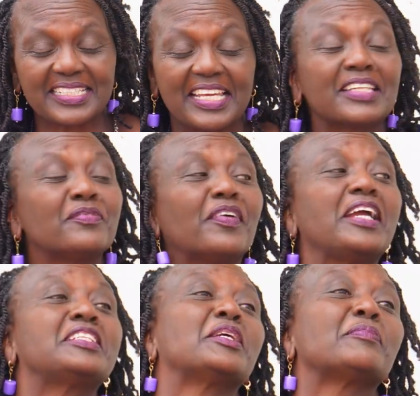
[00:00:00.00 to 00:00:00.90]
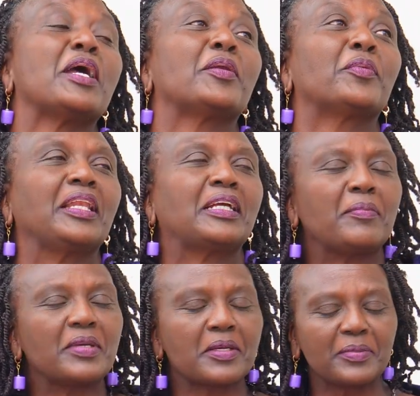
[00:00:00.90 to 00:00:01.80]
and inviting me and
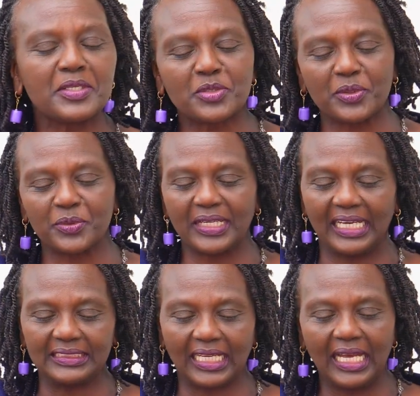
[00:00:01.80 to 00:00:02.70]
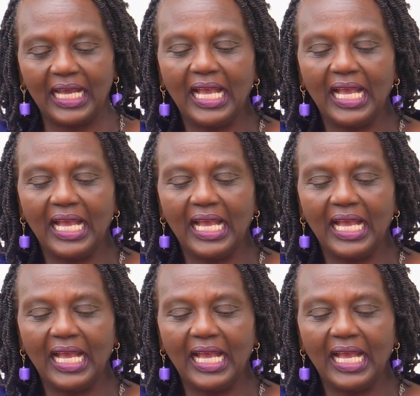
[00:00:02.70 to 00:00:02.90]
welcoming me to Uganda.